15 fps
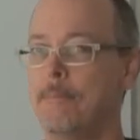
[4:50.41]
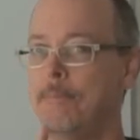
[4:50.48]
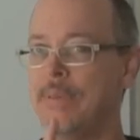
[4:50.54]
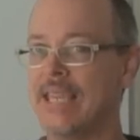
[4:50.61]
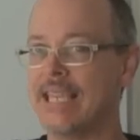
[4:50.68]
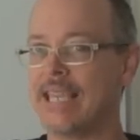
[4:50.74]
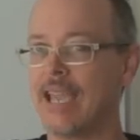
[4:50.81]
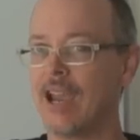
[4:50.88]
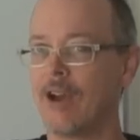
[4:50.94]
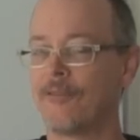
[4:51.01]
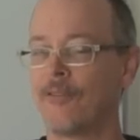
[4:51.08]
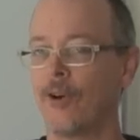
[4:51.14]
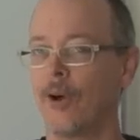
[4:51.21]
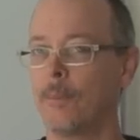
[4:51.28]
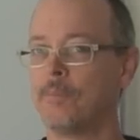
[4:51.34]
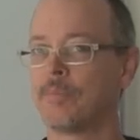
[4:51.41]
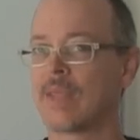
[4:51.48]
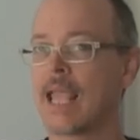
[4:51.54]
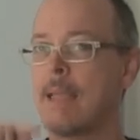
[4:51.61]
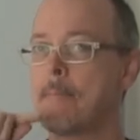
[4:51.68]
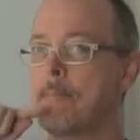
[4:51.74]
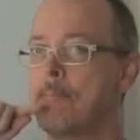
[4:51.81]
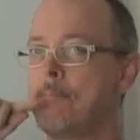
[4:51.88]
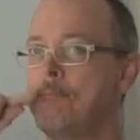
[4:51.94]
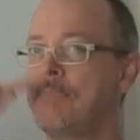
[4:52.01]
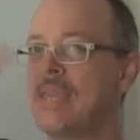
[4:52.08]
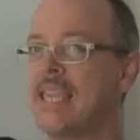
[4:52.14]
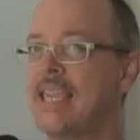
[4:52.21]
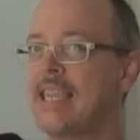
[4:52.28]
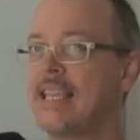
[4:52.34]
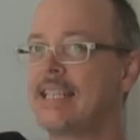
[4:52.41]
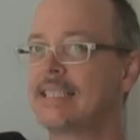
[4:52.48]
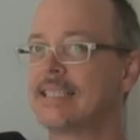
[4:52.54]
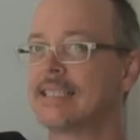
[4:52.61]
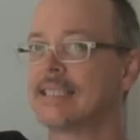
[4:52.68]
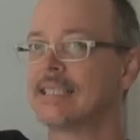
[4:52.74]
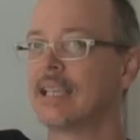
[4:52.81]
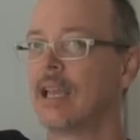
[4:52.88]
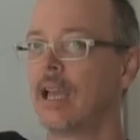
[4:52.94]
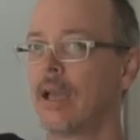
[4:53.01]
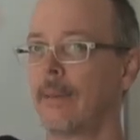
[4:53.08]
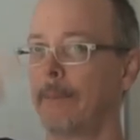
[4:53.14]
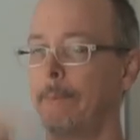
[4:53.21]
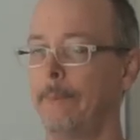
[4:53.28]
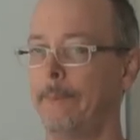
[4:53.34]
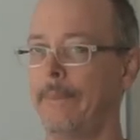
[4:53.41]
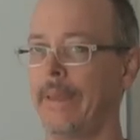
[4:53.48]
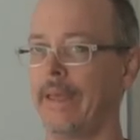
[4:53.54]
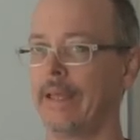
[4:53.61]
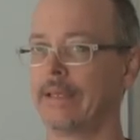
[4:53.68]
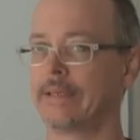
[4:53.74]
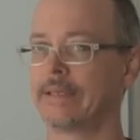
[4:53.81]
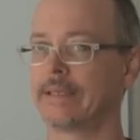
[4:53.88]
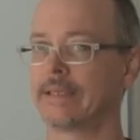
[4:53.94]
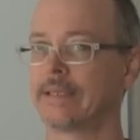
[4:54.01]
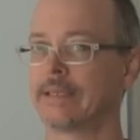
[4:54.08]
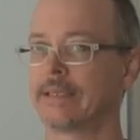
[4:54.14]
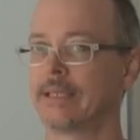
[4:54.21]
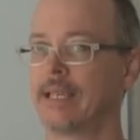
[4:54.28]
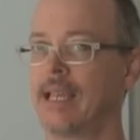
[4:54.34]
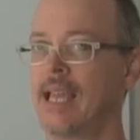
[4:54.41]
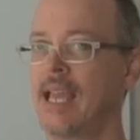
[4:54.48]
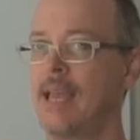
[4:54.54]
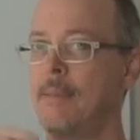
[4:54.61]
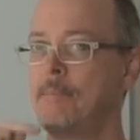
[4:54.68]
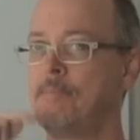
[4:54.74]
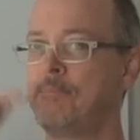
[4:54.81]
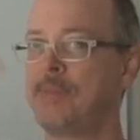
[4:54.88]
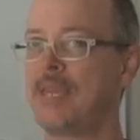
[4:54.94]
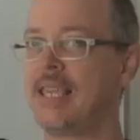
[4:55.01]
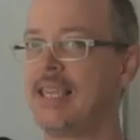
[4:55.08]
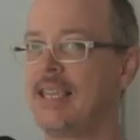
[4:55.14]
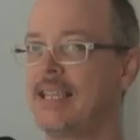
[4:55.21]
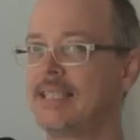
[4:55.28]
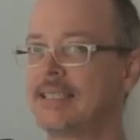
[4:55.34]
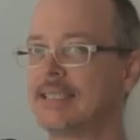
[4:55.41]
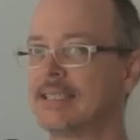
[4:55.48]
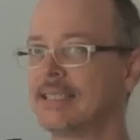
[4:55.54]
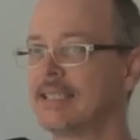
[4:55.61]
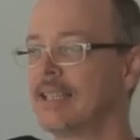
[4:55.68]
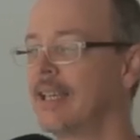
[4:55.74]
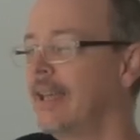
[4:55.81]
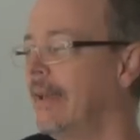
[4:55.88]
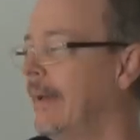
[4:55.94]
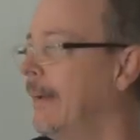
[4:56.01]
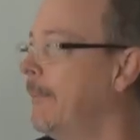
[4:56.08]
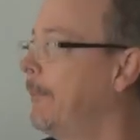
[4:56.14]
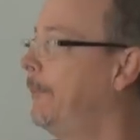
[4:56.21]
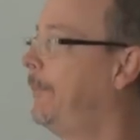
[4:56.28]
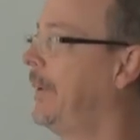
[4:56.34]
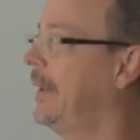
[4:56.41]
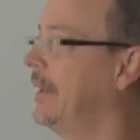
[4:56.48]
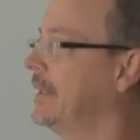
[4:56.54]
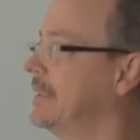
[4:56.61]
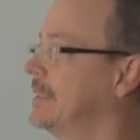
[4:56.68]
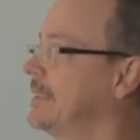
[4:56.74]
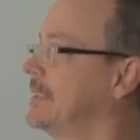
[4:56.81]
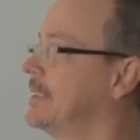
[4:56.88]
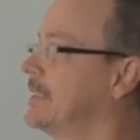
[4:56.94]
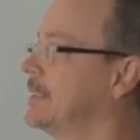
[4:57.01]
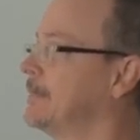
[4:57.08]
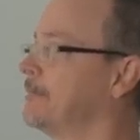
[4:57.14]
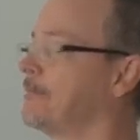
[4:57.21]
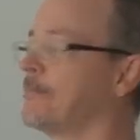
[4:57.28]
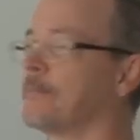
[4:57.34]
Be careful. Peace, piss. Peace, piss.